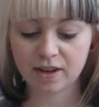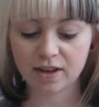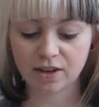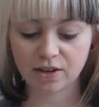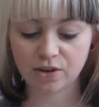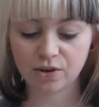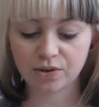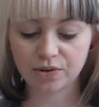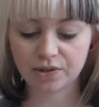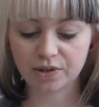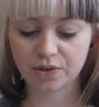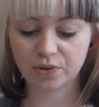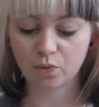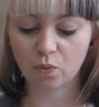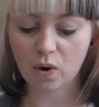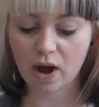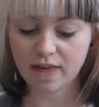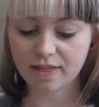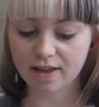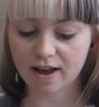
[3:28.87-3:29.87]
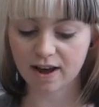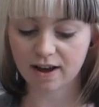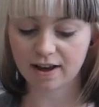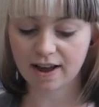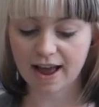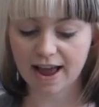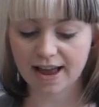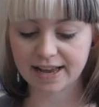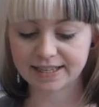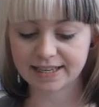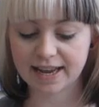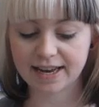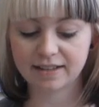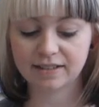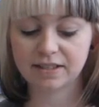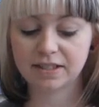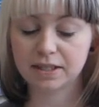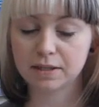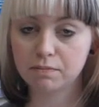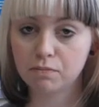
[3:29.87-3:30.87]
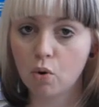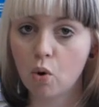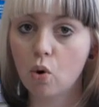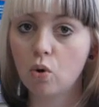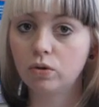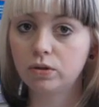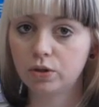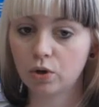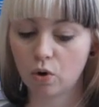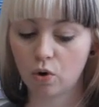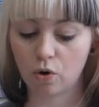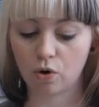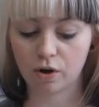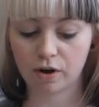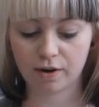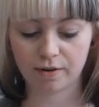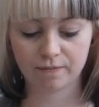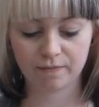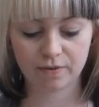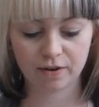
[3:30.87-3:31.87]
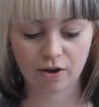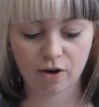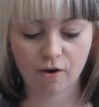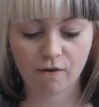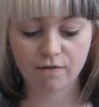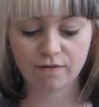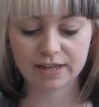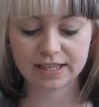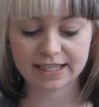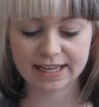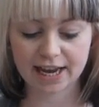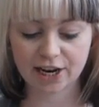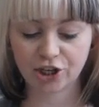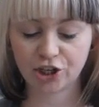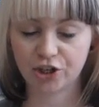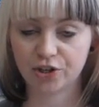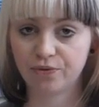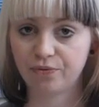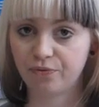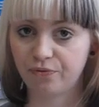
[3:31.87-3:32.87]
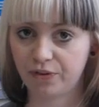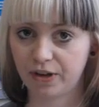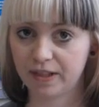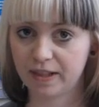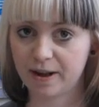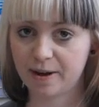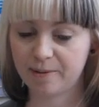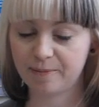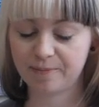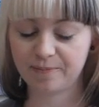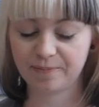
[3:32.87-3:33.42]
uses weather as a small talk conversation filler.